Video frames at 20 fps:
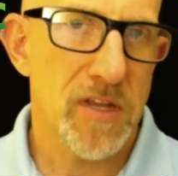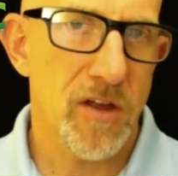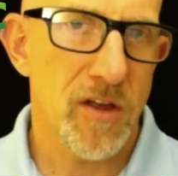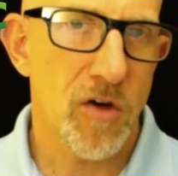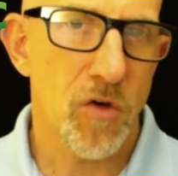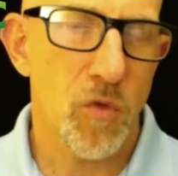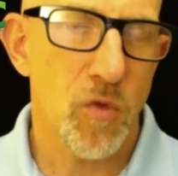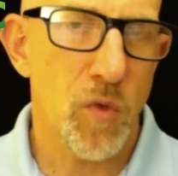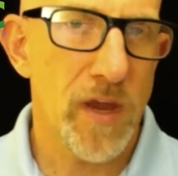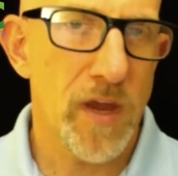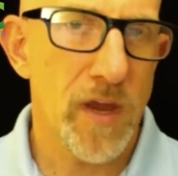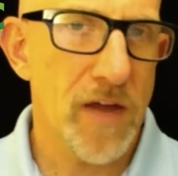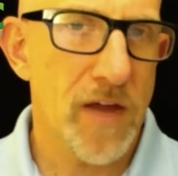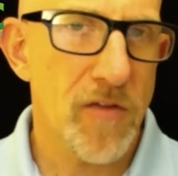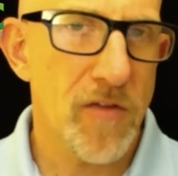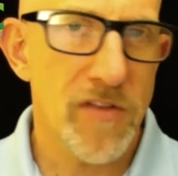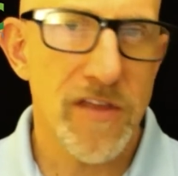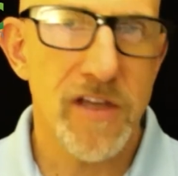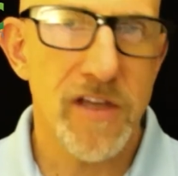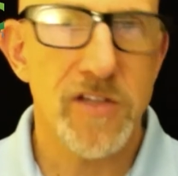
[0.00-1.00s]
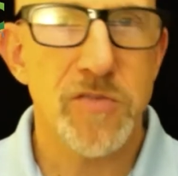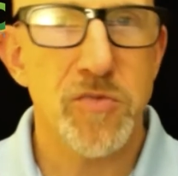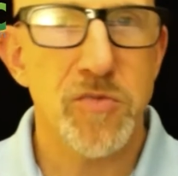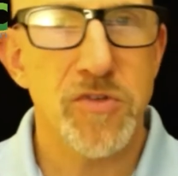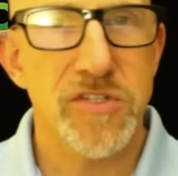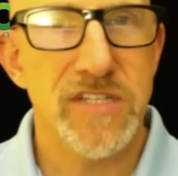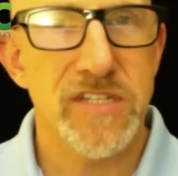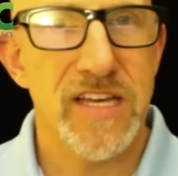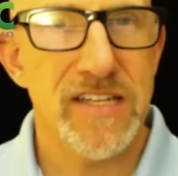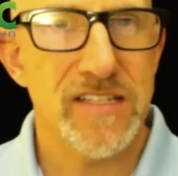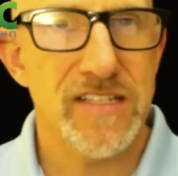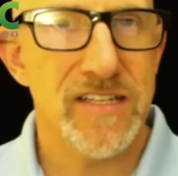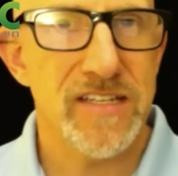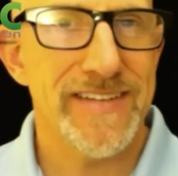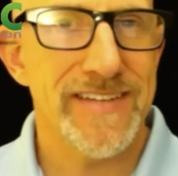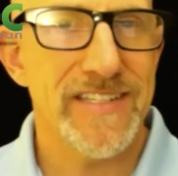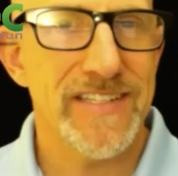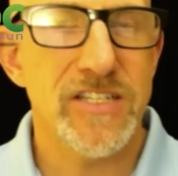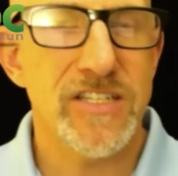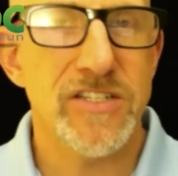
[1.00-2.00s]
the whole way everything is presented
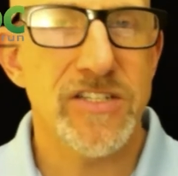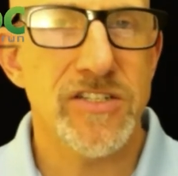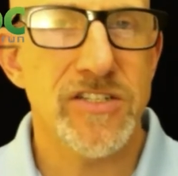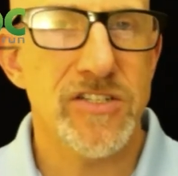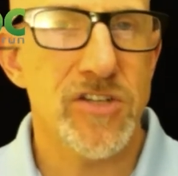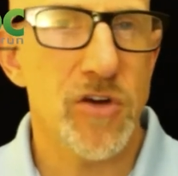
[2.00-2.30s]
is just